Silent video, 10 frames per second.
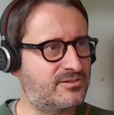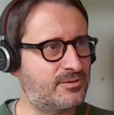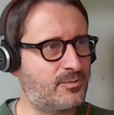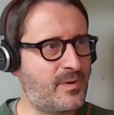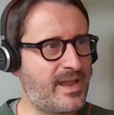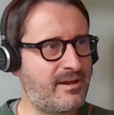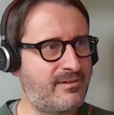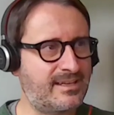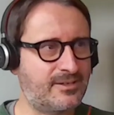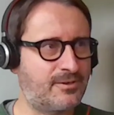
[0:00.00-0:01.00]
So we have
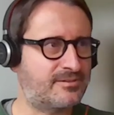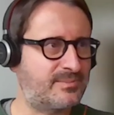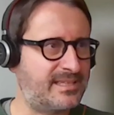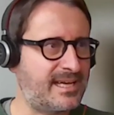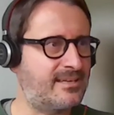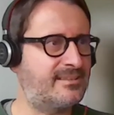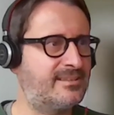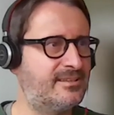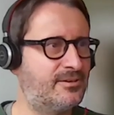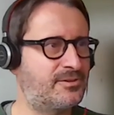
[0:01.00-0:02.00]
like the
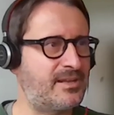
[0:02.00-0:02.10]
hospitality, no?